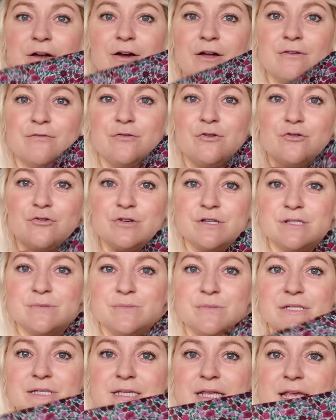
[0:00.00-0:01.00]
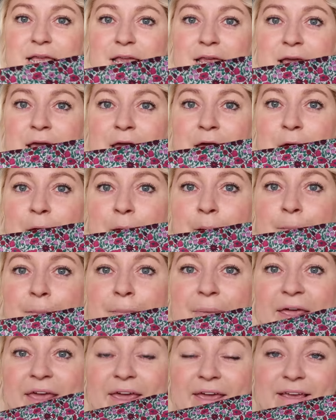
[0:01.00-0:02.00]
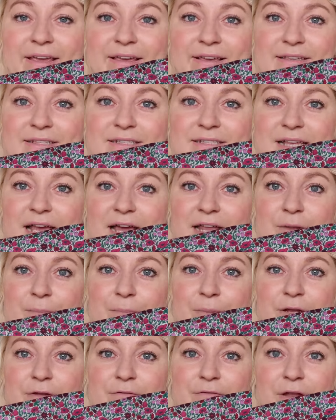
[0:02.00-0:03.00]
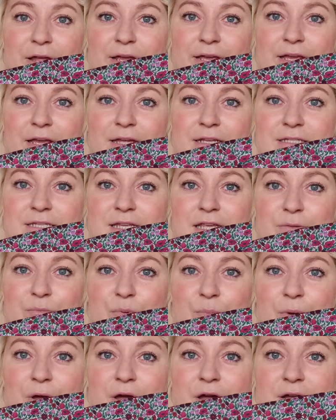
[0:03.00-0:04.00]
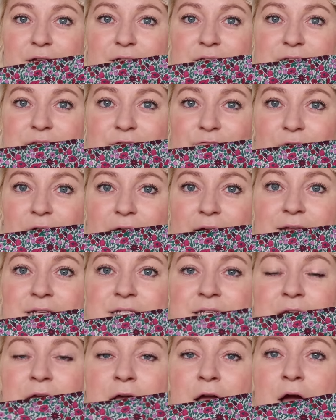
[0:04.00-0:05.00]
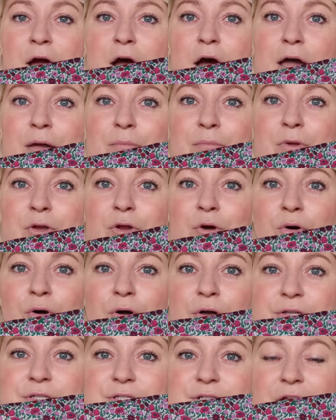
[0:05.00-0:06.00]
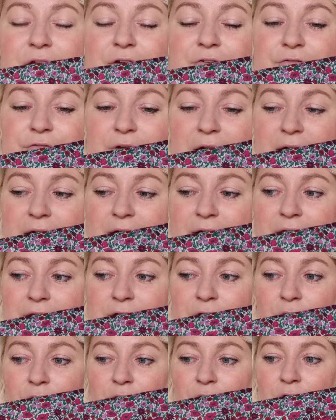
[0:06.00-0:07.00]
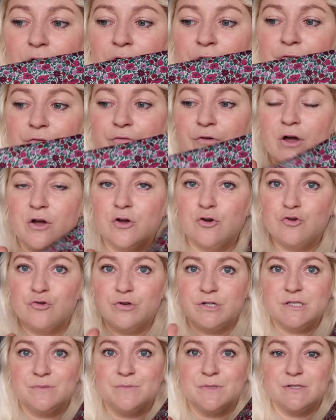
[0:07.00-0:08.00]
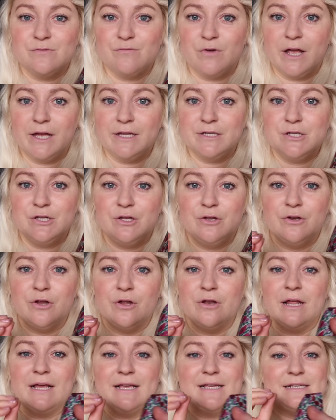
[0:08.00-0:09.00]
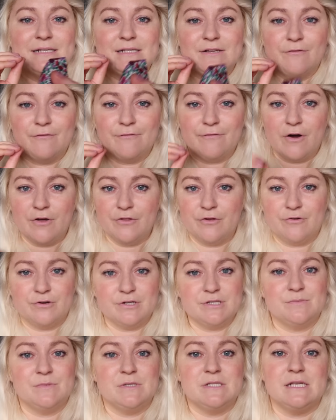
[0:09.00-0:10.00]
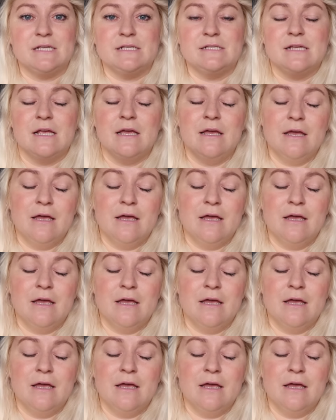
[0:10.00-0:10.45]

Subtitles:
kind of Christmassy pinks and a bit of like deep burgundy red. I'm not a fan of Christmas red, you know, like Father Christmas's